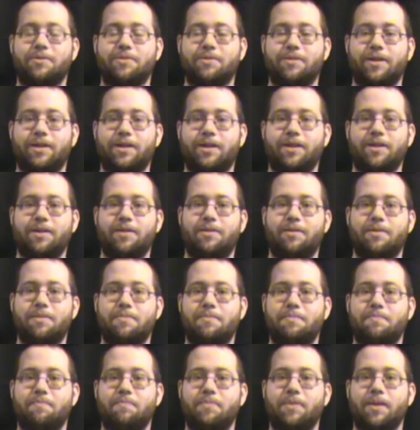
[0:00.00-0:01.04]
or like
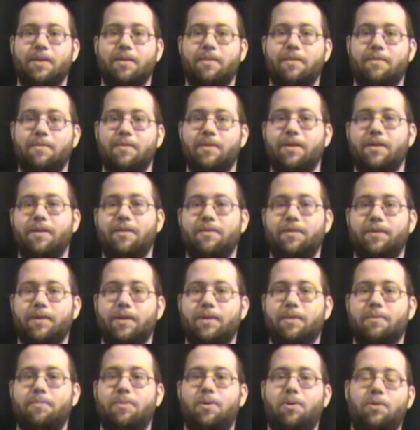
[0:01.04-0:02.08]
like the